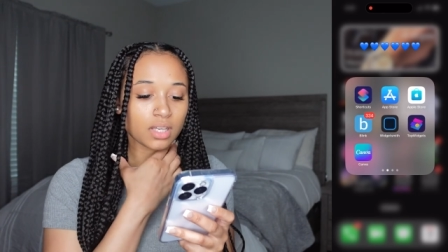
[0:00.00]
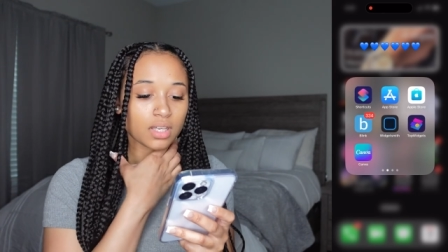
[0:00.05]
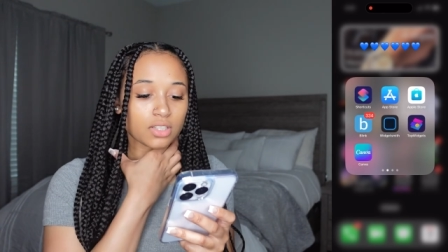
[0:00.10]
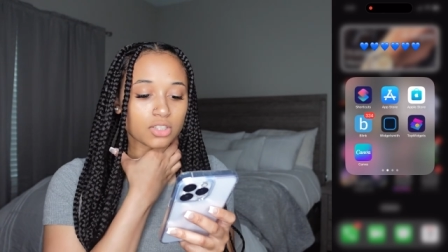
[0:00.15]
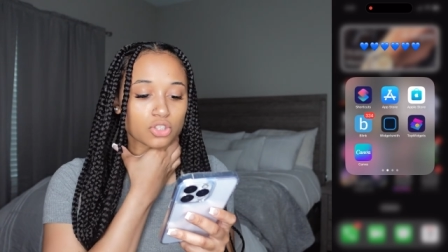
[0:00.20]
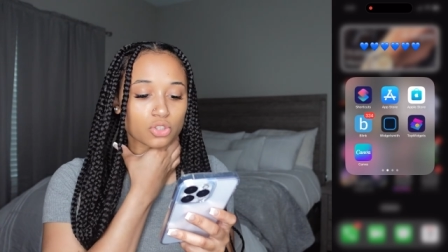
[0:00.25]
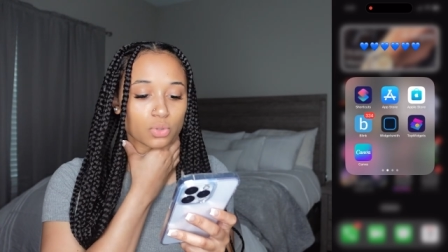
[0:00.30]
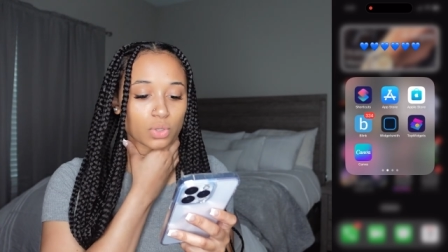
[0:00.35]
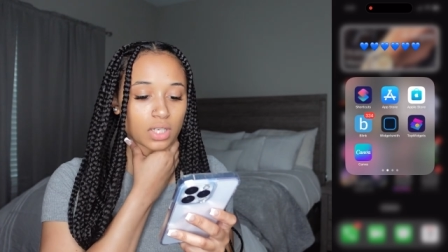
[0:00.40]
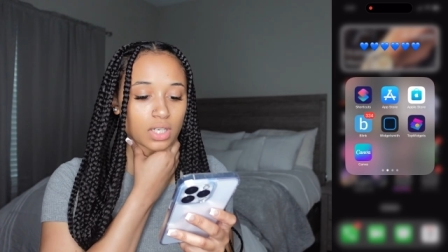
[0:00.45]

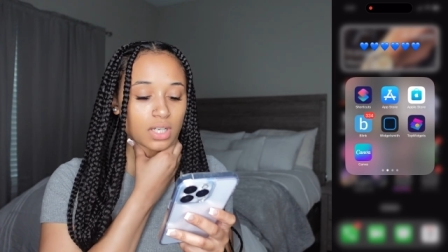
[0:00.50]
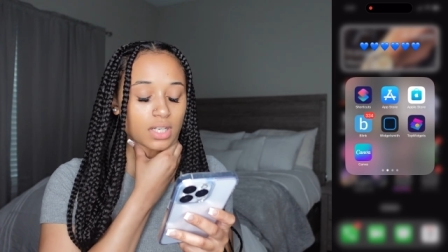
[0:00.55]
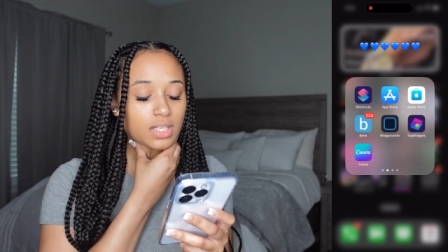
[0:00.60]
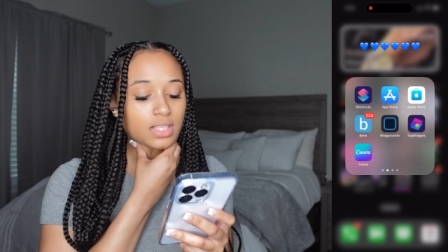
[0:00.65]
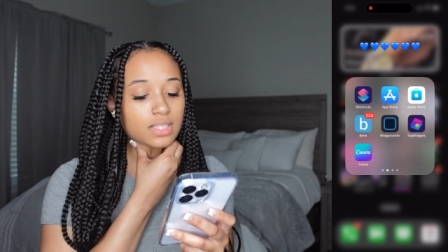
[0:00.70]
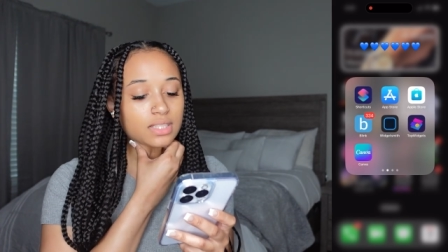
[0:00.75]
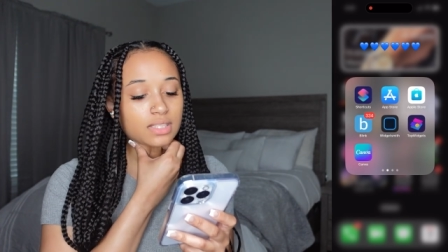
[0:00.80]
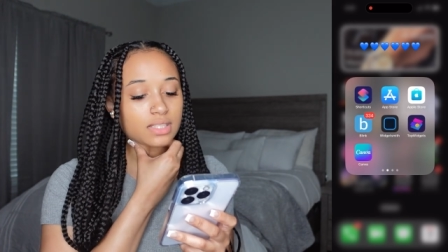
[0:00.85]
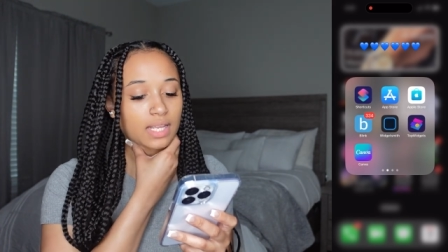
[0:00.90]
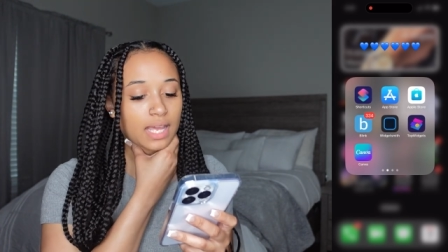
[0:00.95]

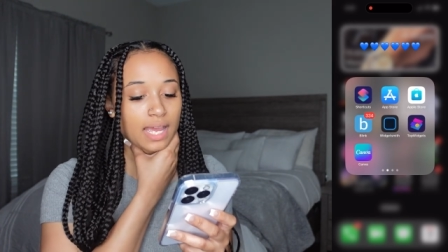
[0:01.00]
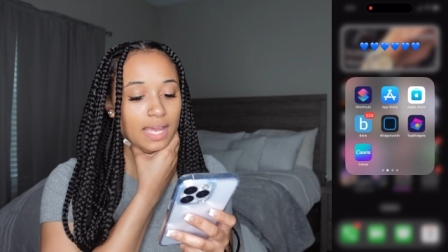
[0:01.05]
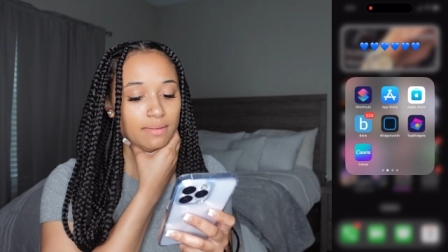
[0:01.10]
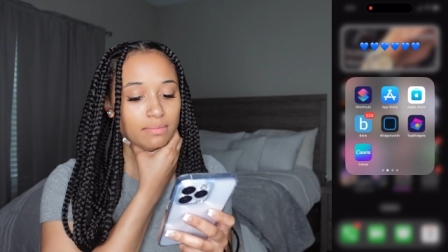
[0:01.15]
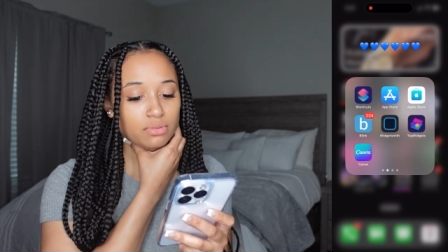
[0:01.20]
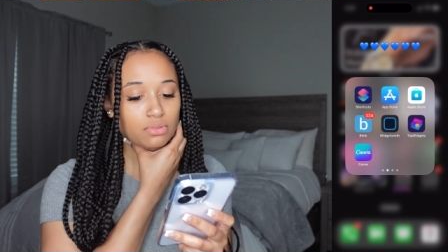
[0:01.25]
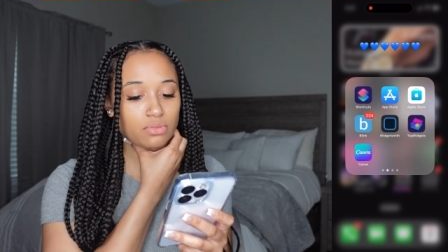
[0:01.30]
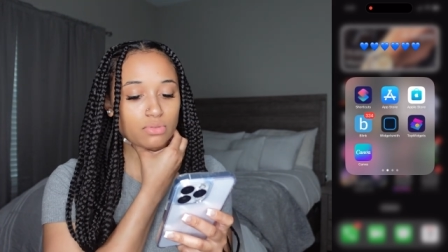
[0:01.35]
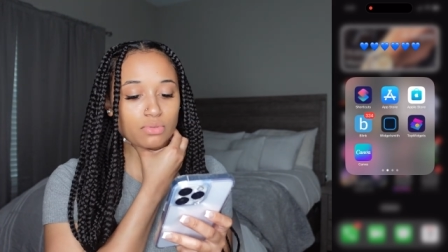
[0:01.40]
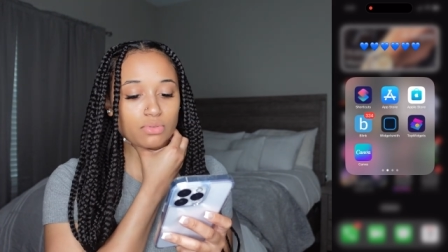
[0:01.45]
Shortcuts, App
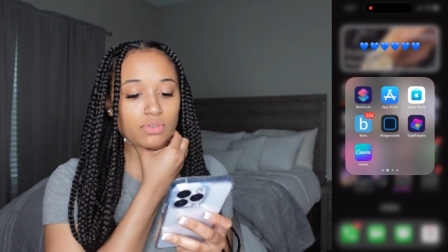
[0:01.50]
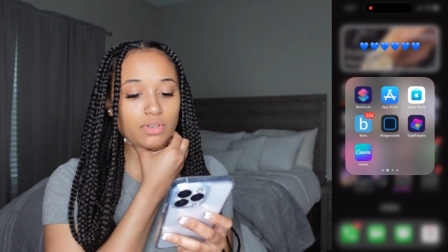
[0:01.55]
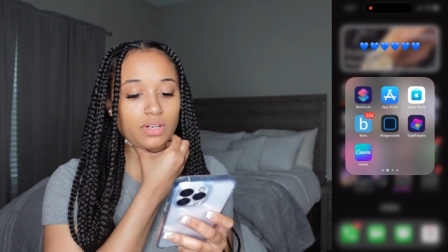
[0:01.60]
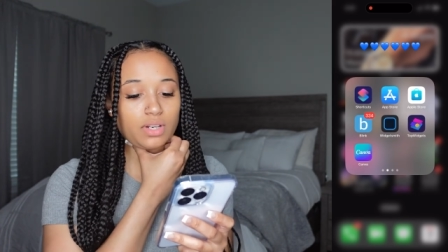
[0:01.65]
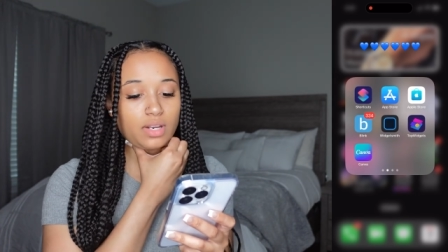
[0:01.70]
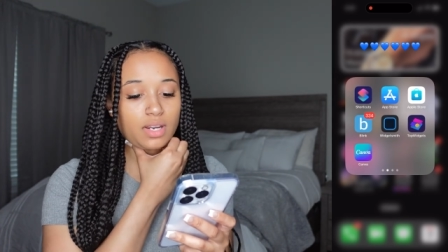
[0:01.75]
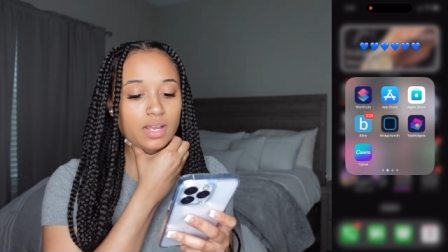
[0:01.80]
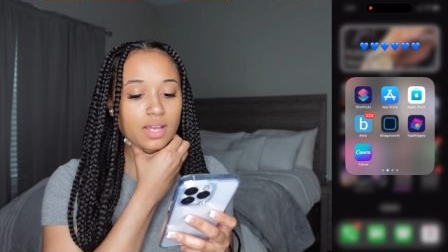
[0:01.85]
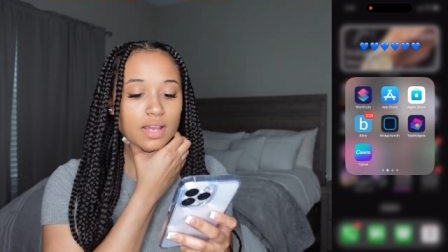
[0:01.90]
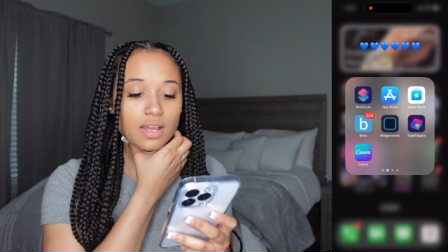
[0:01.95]
Store,
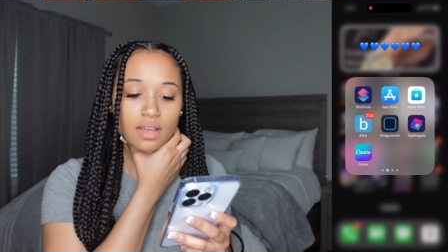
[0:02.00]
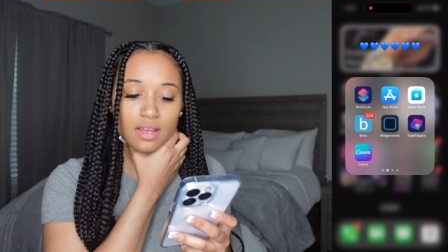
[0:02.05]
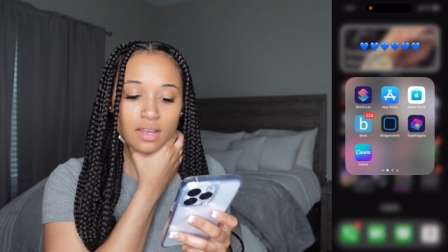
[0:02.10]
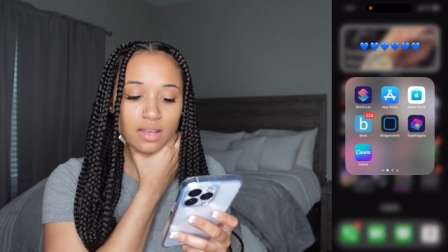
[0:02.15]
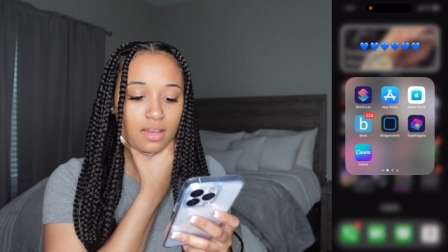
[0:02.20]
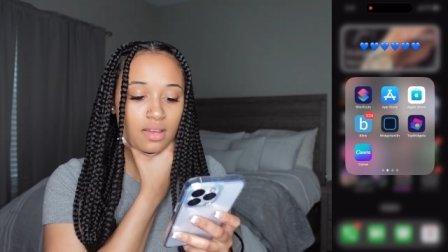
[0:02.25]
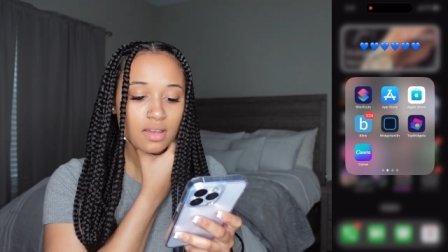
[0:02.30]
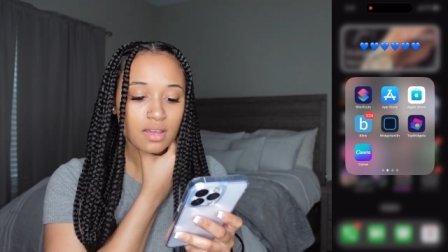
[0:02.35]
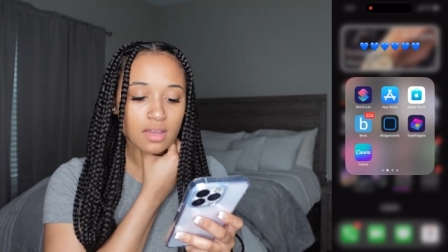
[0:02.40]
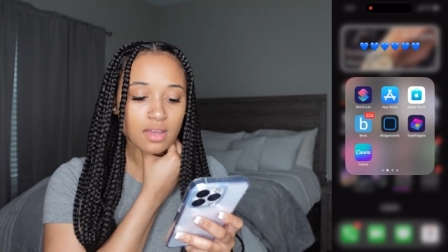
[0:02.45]

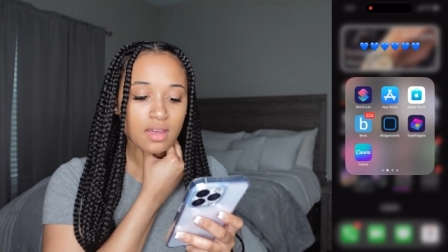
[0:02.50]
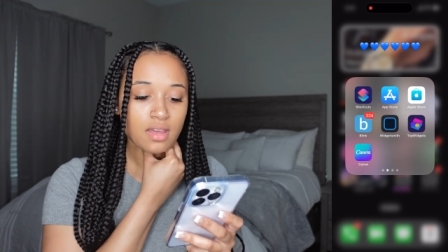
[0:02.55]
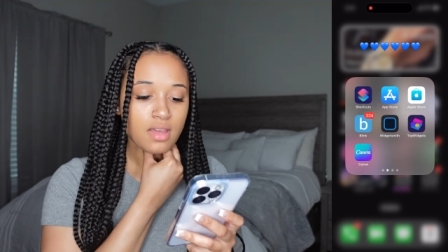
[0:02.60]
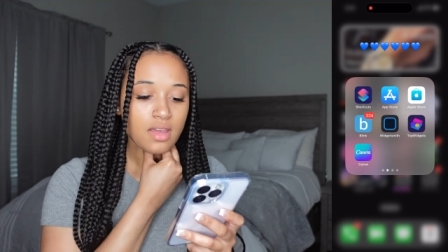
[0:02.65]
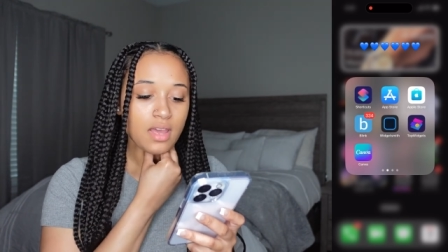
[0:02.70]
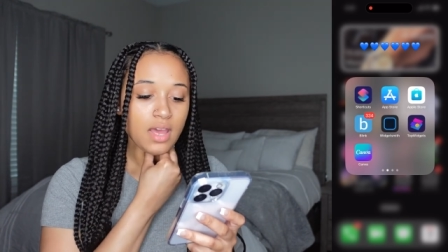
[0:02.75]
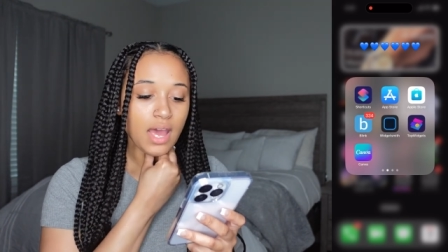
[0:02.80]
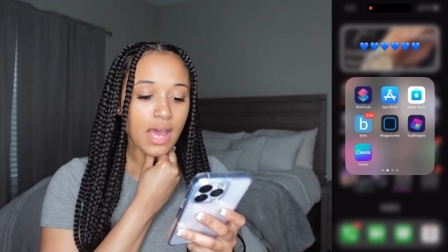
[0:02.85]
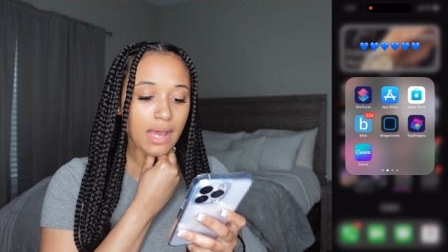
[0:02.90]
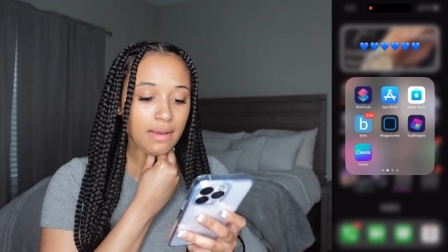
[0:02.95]

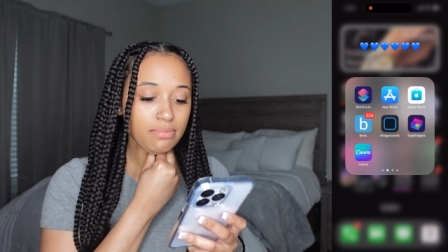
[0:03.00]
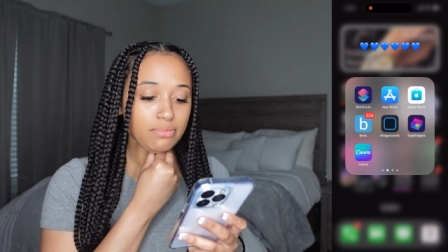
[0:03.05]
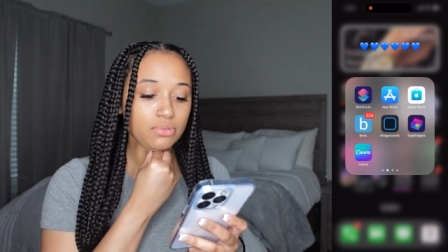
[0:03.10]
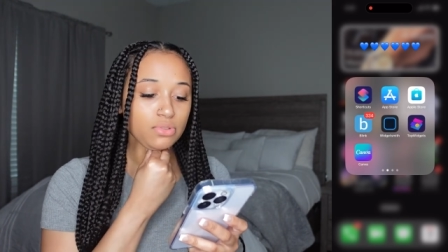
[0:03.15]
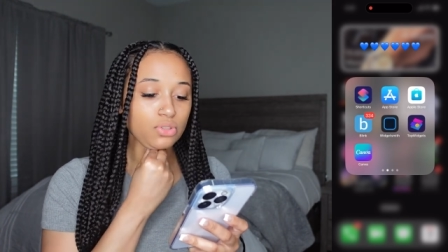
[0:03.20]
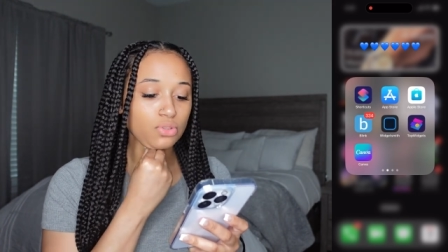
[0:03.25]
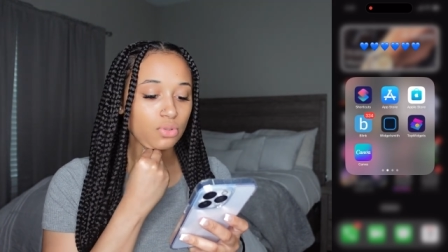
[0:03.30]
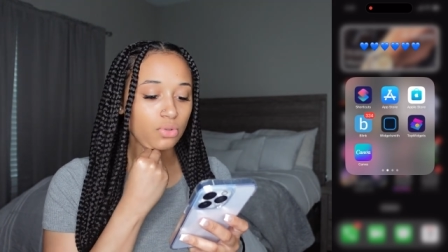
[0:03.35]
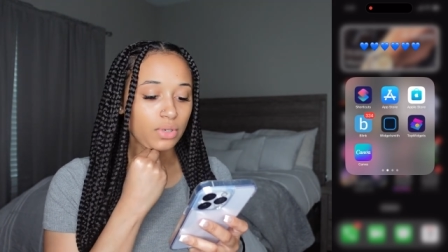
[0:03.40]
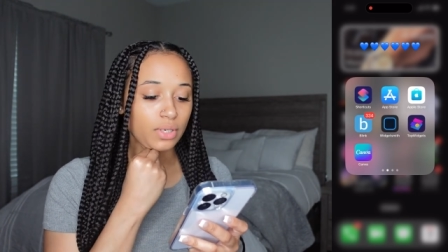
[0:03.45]
Apple
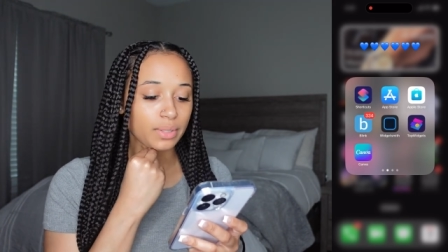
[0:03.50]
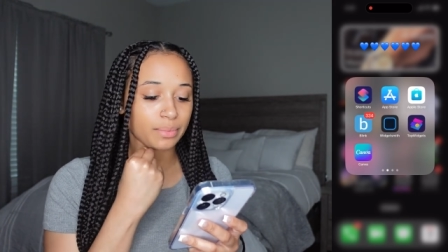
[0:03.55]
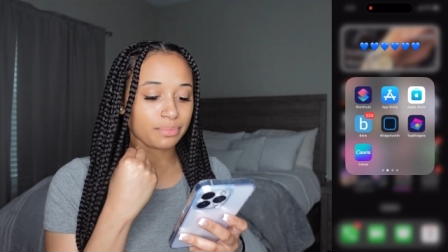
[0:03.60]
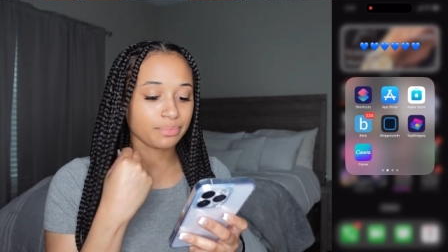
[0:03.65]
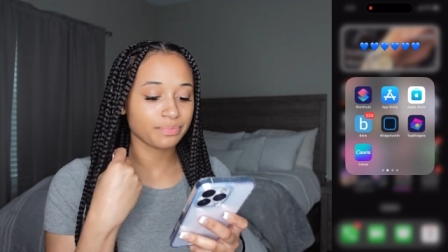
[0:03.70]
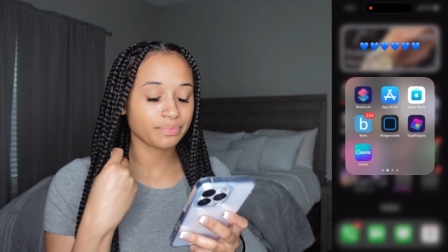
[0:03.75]
Store,